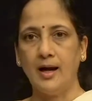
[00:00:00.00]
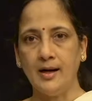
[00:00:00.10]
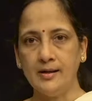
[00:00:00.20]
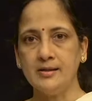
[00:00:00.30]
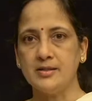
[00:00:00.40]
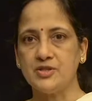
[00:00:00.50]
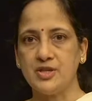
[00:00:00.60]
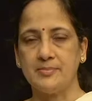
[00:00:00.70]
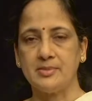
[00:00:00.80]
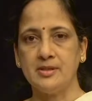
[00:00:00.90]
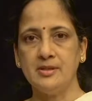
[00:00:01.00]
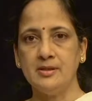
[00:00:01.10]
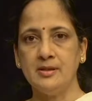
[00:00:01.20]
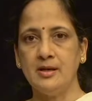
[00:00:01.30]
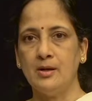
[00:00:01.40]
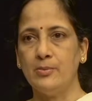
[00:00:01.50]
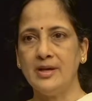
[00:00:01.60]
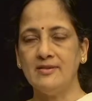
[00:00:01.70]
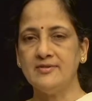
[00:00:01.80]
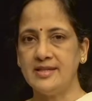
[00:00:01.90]
Under this chapter,
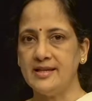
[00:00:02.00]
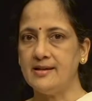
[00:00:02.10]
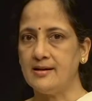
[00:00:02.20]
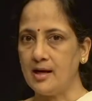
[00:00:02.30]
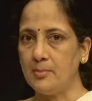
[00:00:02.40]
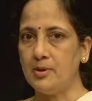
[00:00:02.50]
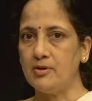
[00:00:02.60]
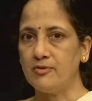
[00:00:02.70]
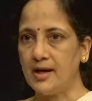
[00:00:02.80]
we have seen a couple of